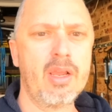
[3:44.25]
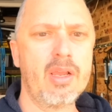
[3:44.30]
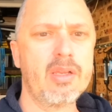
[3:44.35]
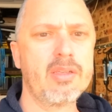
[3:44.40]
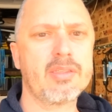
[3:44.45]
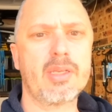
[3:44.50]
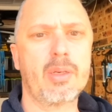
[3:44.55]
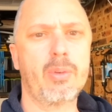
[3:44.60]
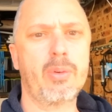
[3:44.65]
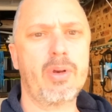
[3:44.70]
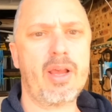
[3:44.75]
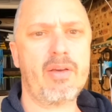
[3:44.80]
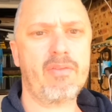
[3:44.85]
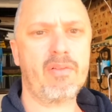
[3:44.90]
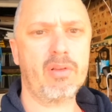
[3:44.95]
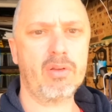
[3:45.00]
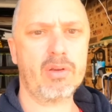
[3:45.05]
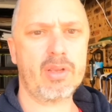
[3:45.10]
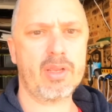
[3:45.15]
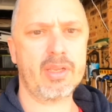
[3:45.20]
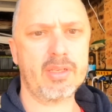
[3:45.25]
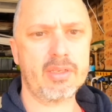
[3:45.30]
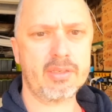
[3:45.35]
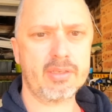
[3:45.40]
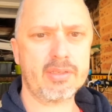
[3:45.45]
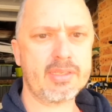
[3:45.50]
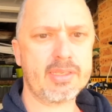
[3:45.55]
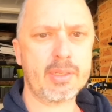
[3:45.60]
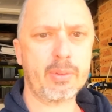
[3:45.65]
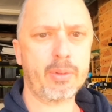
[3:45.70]
So we'll have a look and
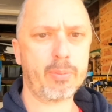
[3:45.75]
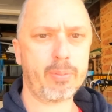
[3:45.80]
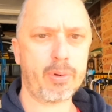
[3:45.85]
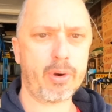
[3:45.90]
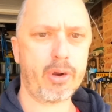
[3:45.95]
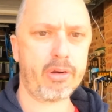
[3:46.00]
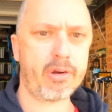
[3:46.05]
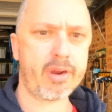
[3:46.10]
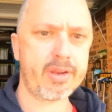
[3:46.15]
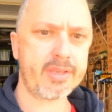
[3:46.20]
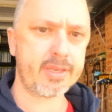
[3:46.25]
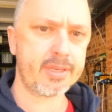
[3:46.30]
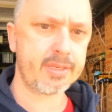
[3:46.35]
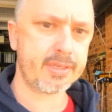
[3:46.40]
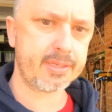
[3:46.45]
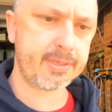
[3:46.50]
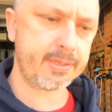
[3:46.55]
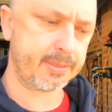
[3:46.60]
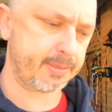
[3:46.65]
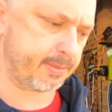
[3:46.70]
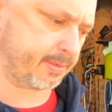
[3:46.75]
see what the progress is.